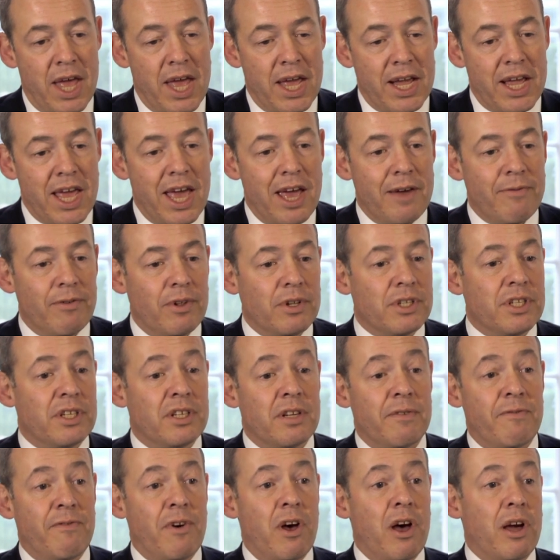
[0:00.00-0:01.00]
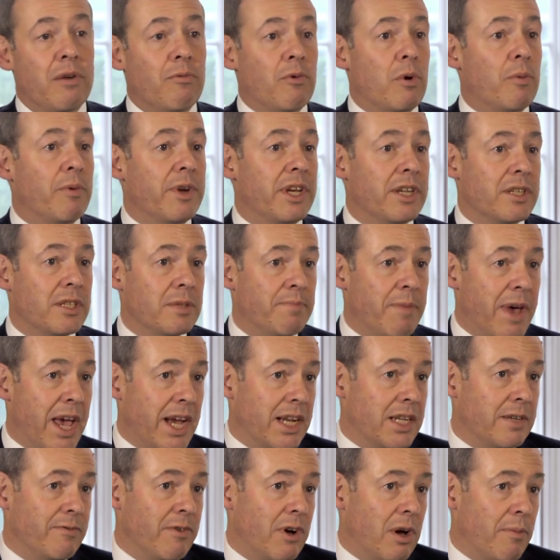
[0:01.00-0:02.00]
careful to define what we
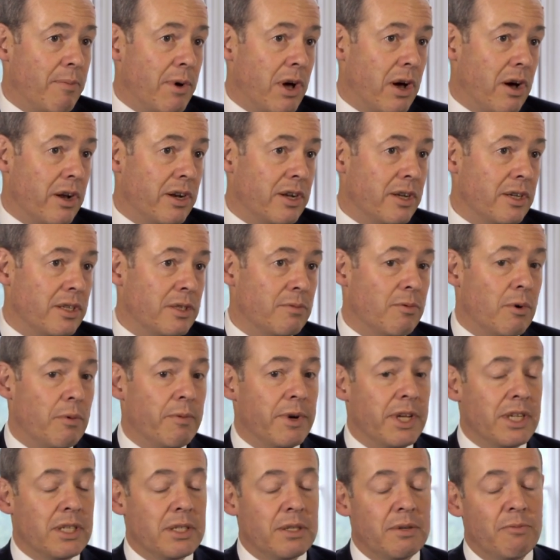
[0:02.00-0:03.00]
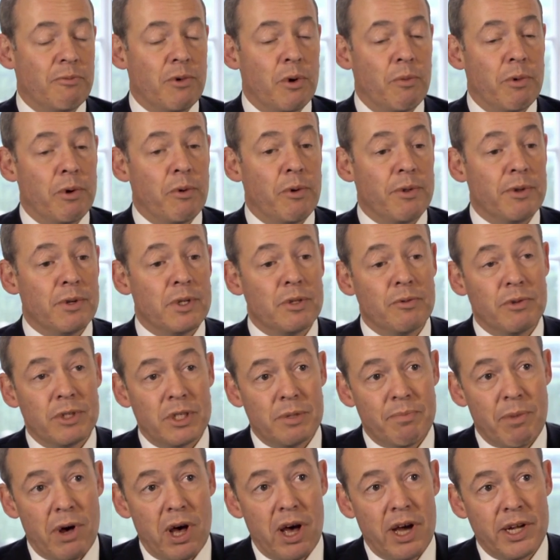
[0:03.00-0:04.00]
expect of our partners, what we want them to
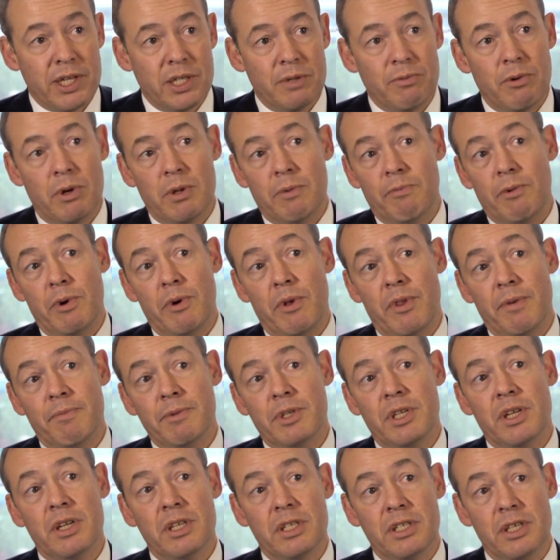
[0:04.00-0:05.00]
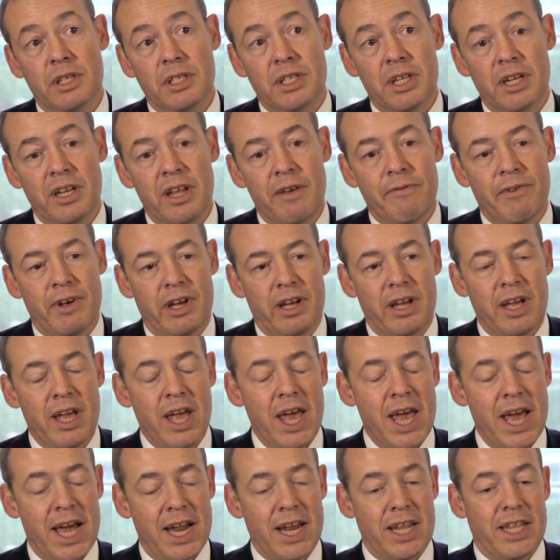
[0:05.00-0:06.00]
aspire to, what we want them to deliver.
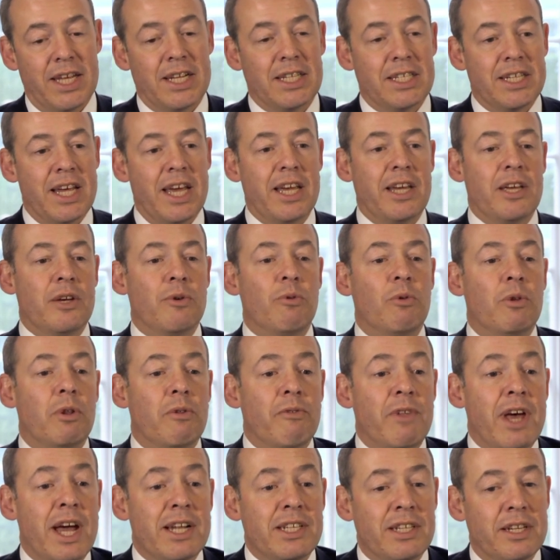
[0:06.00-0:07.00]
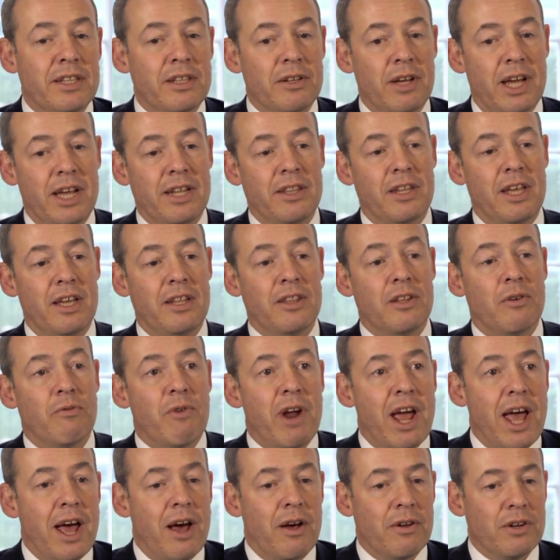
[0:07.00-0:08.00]
And I think taking all of that in the
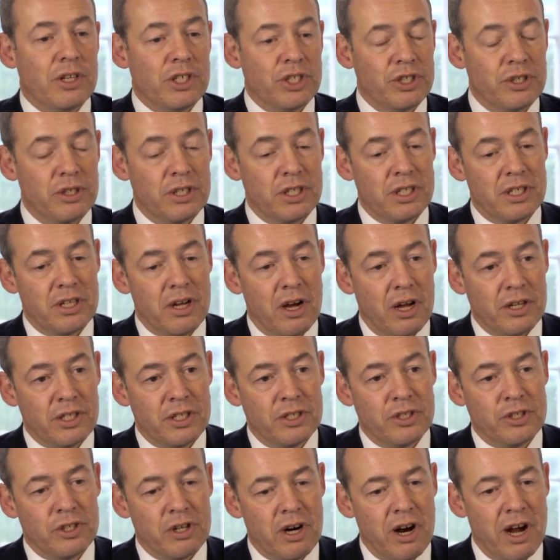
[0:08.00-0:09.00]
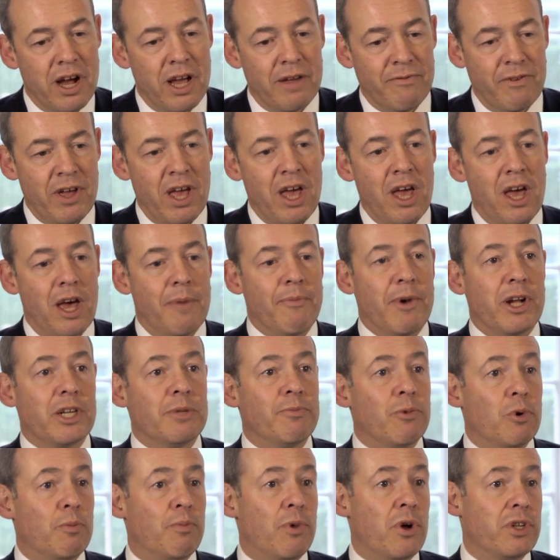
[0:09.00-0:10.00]
round should start to drive a much
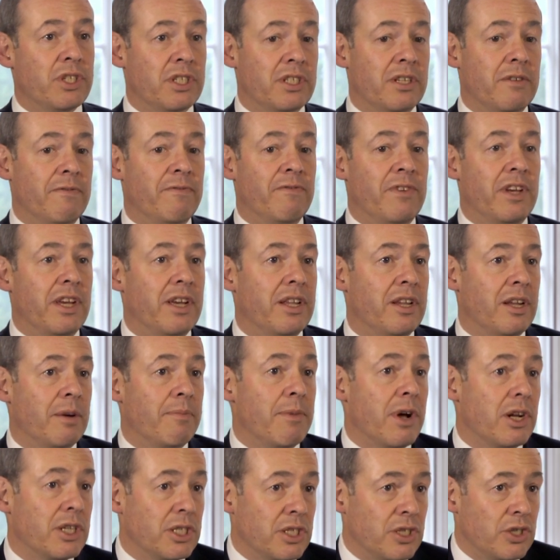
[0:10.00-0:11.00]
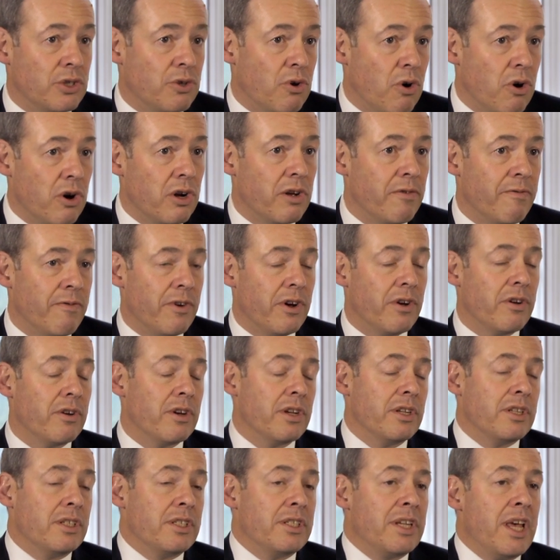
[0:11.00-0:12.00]
more positive feel and much stronger
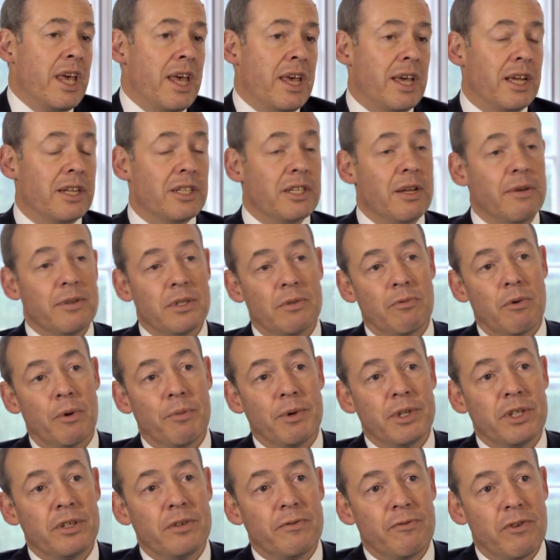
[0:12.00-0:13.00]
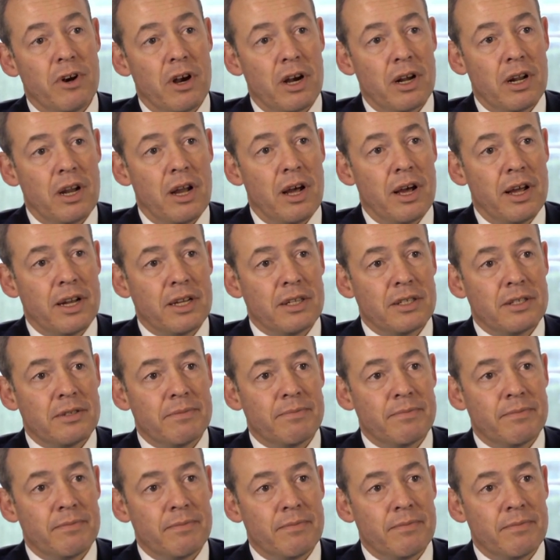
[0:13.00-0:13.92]
focus in terms of what we do for our clients.